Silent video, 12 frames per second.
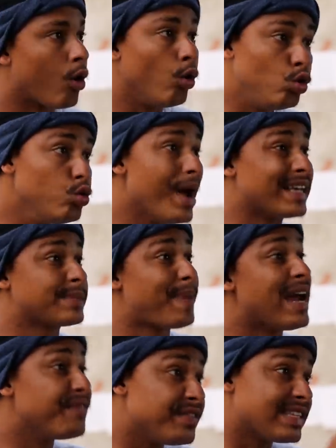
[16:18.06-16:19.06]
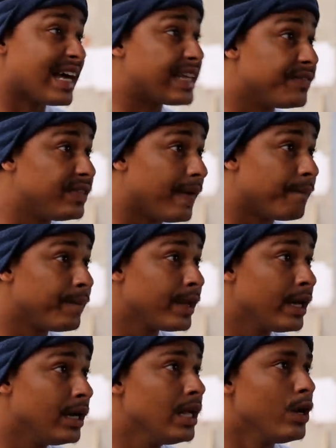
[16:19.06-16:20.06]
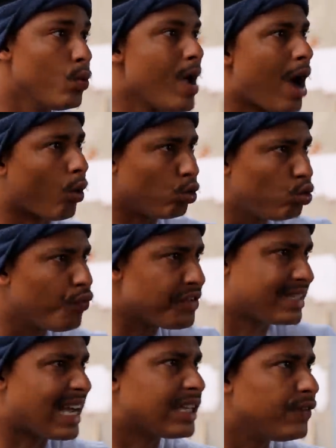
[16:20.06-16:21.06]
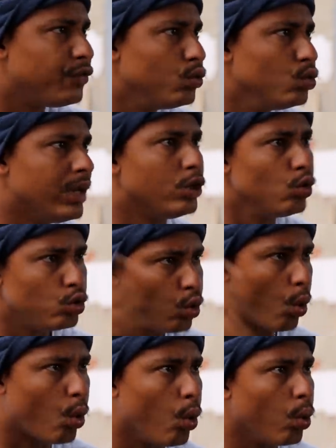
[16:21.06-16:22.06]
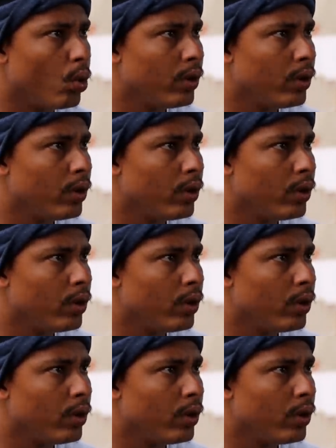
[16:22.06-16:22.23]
I go do expired visa give them. Where I go do visa give you, then you go go.